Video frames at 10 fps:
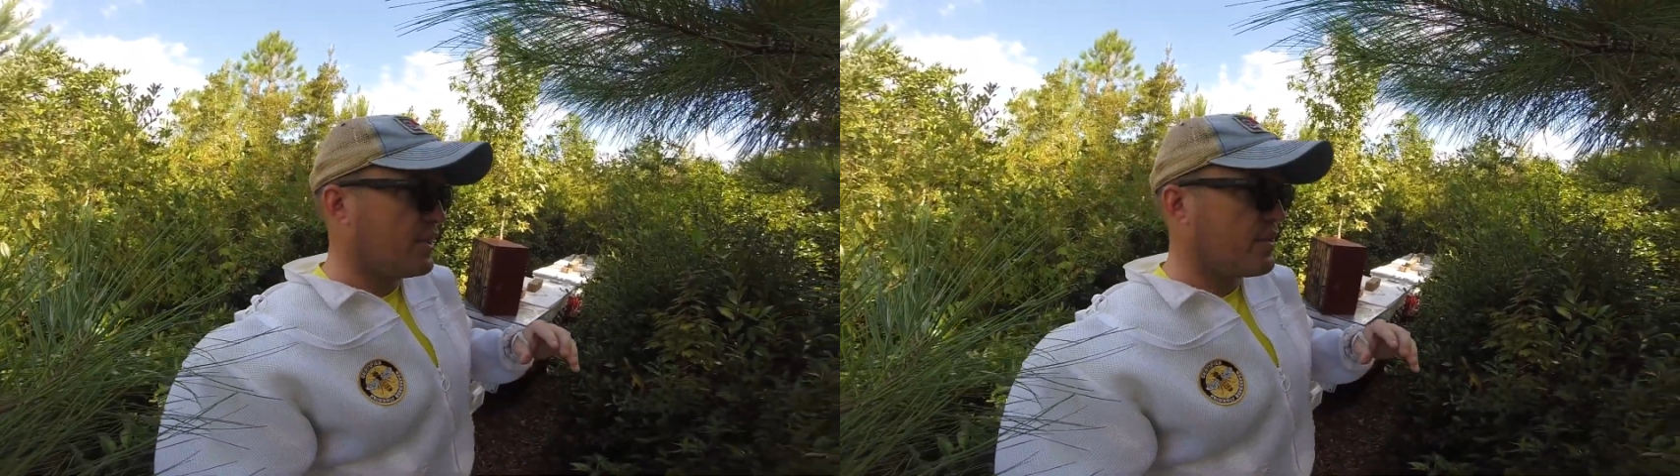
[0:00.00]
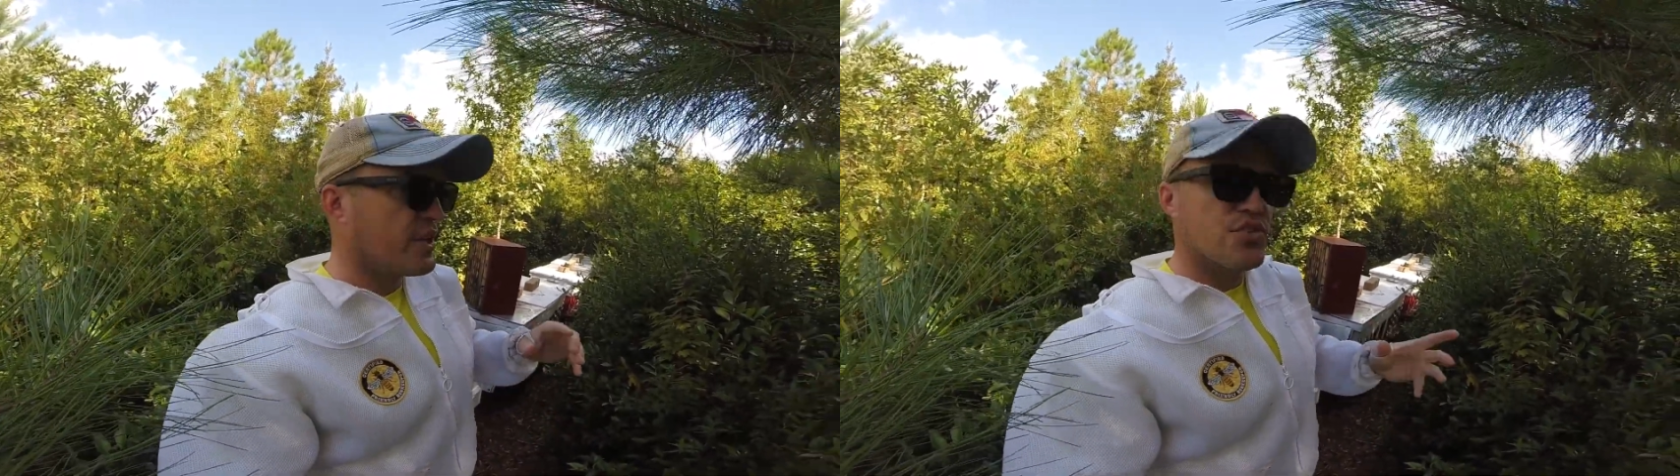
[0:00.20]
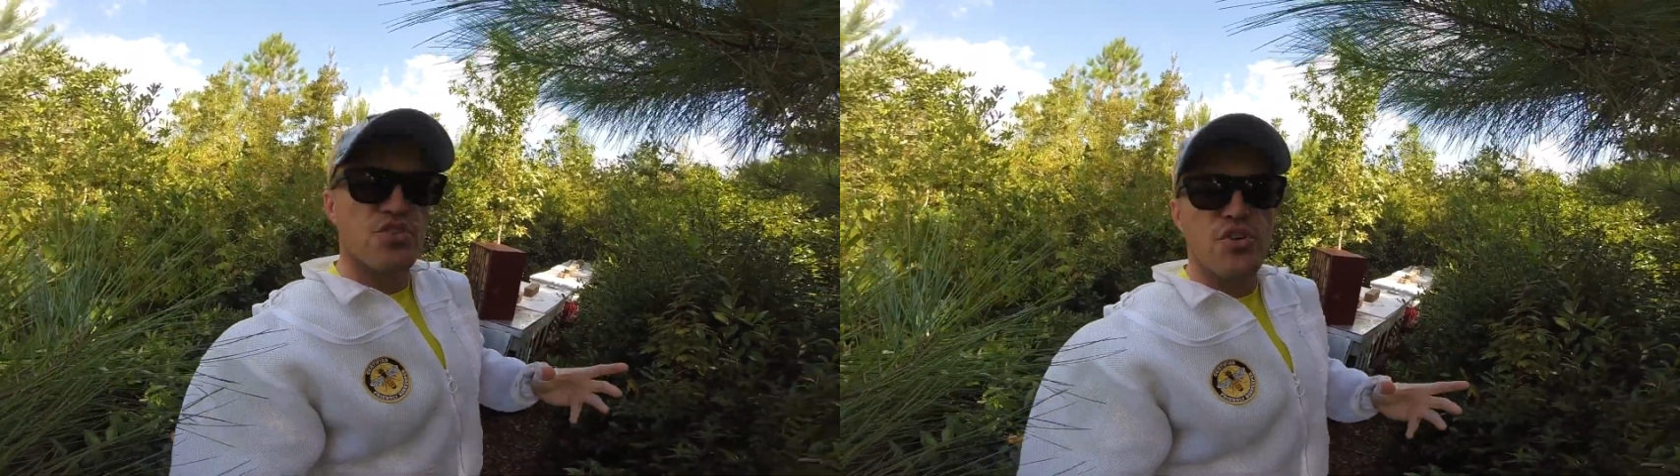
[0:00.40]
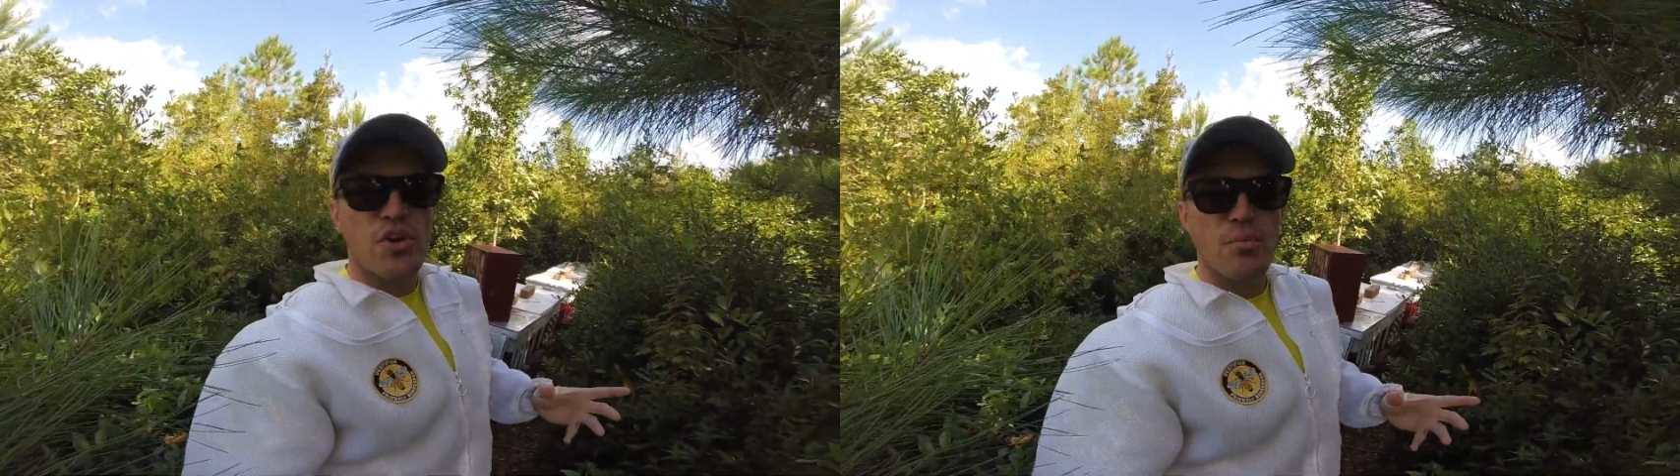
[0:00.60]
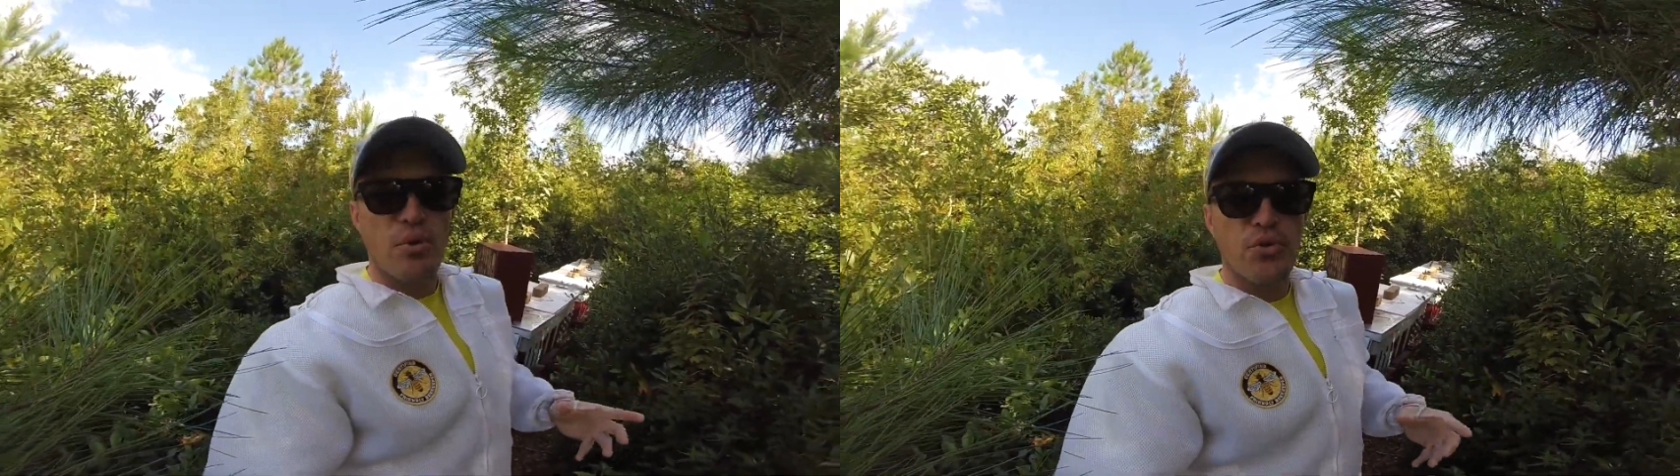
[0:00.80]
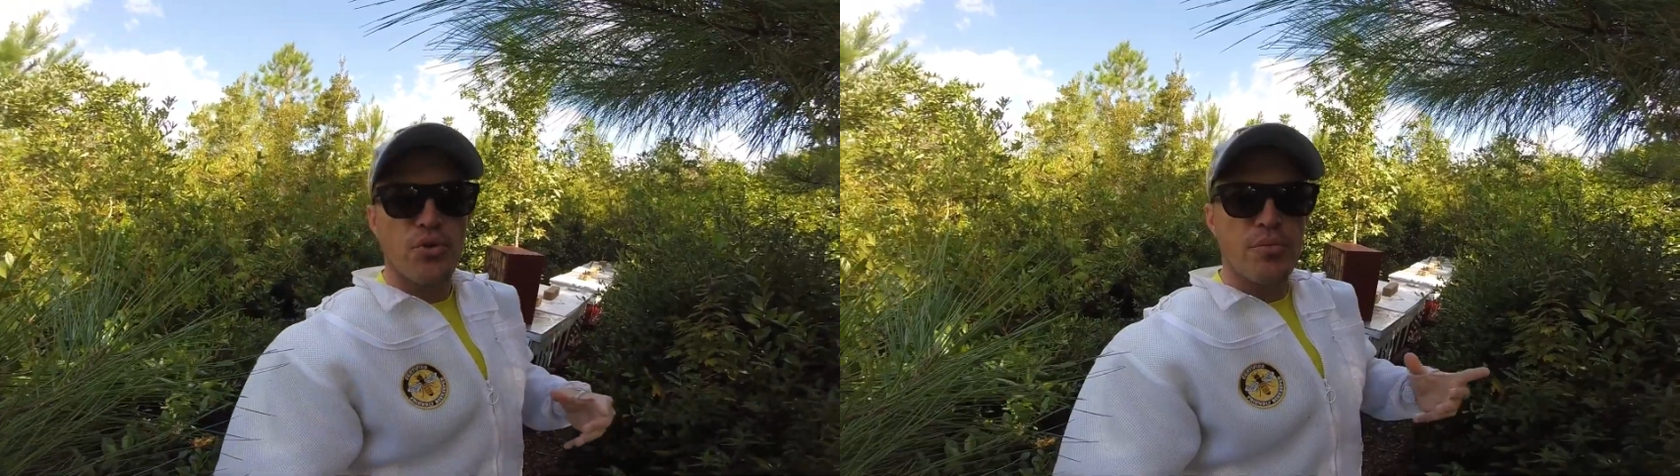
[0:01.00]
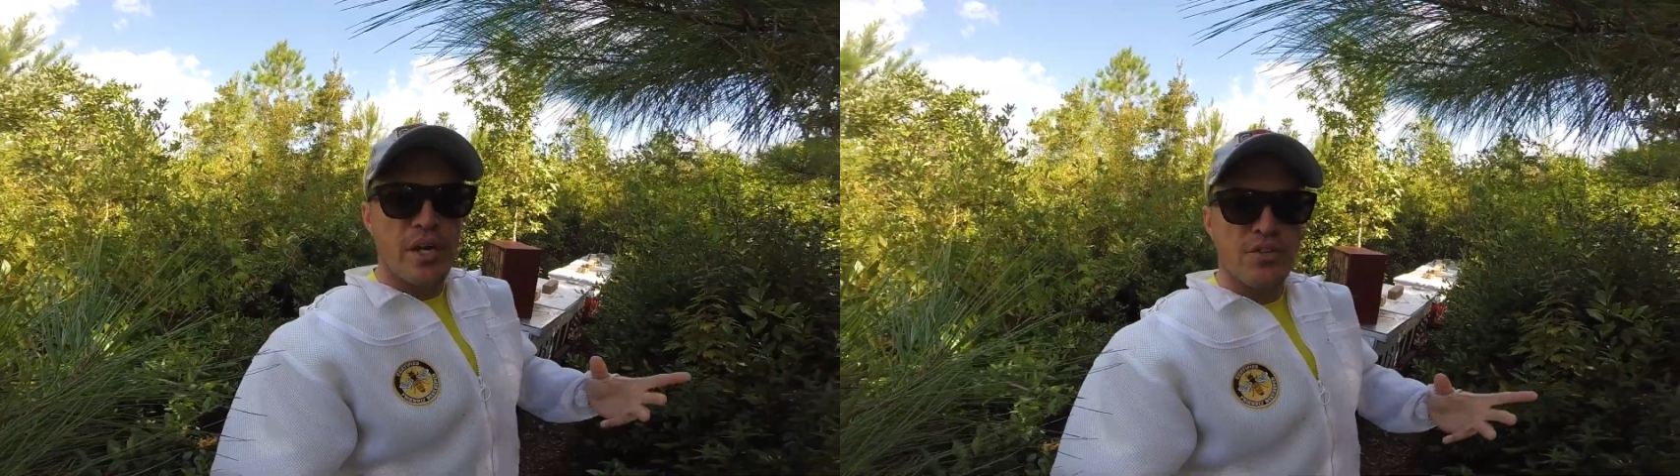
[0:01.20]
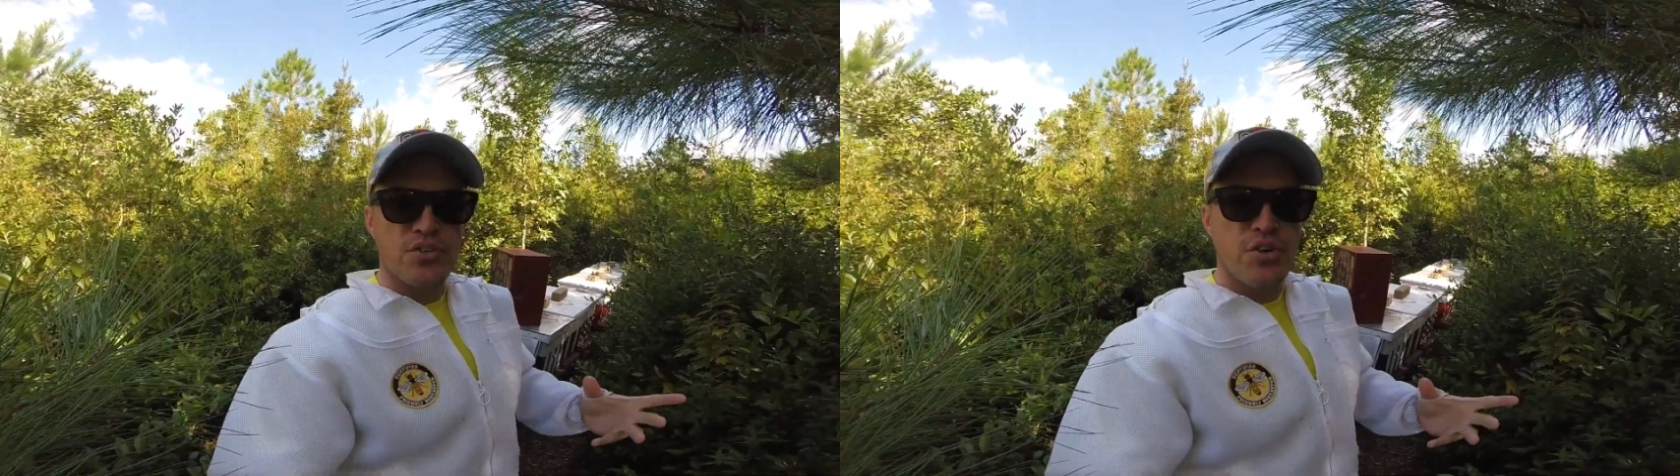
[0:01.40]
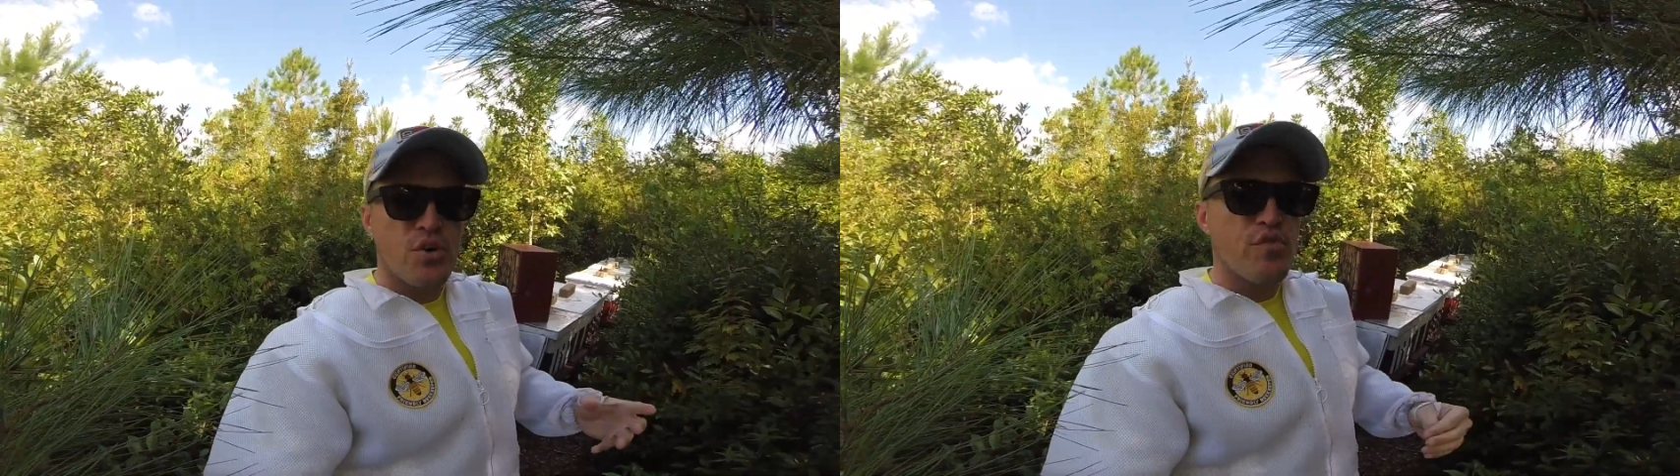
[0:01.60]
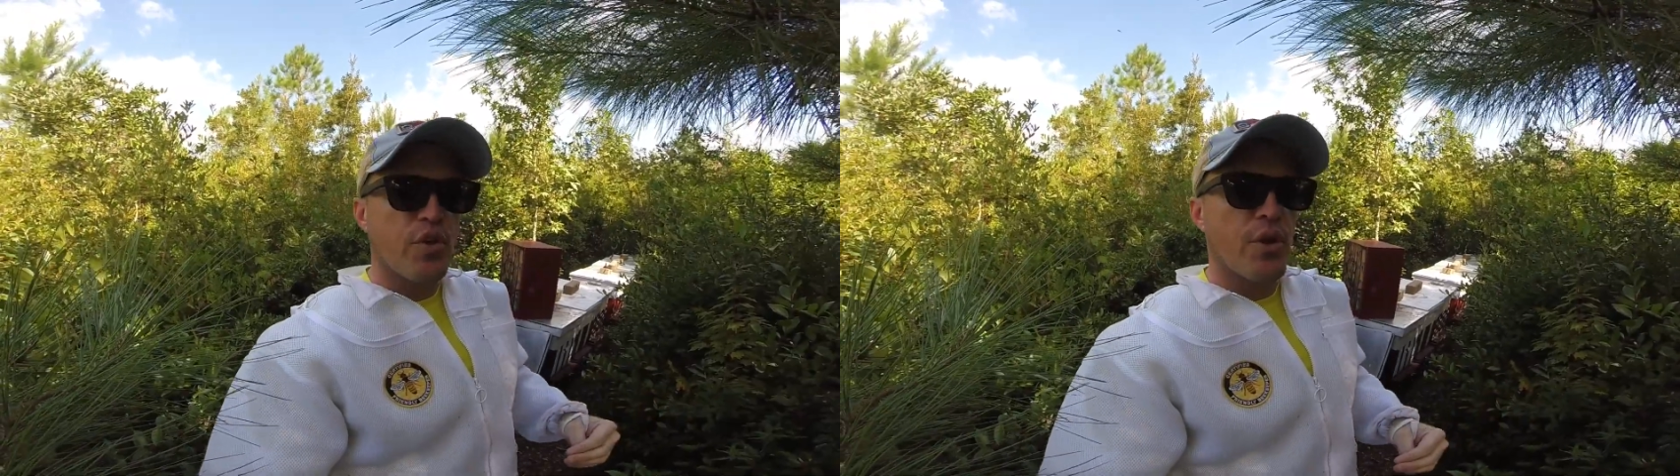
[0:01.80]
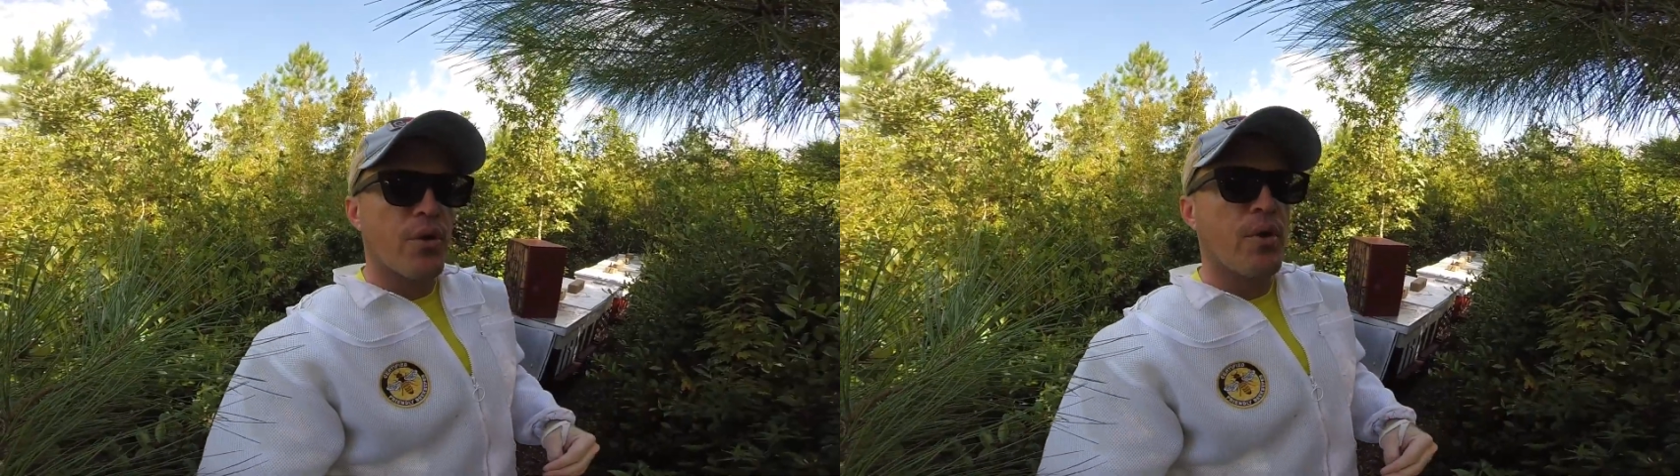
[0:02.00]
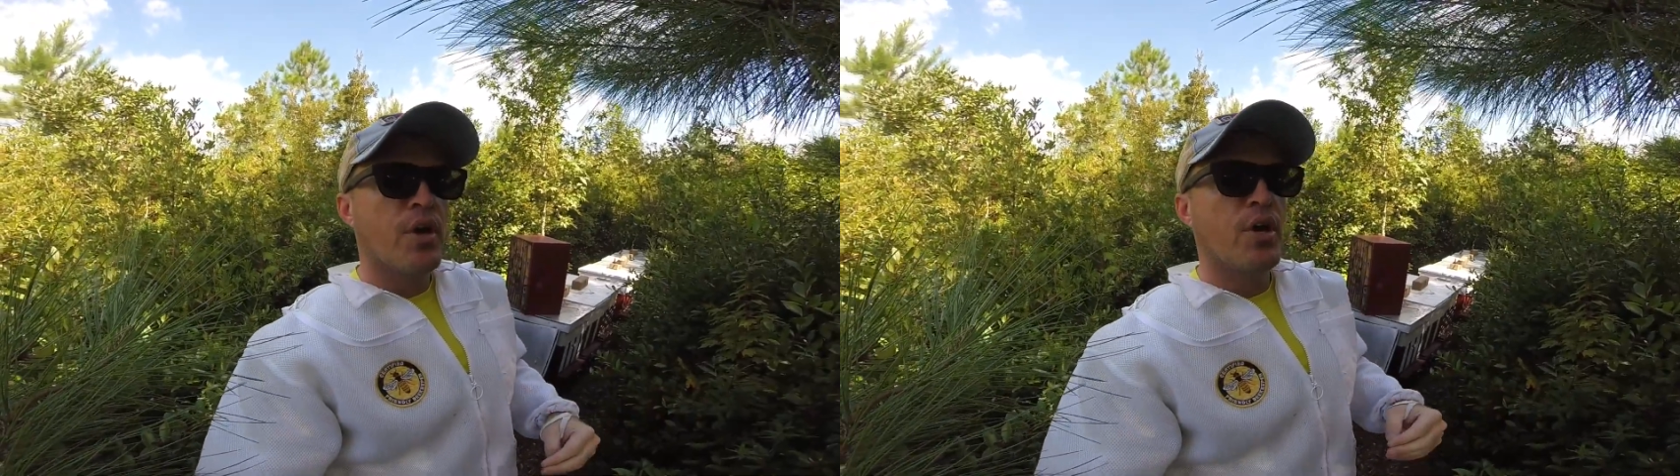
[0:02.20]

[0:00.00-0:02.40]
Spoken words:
Things are starting to bloom, nectar's starting to flow.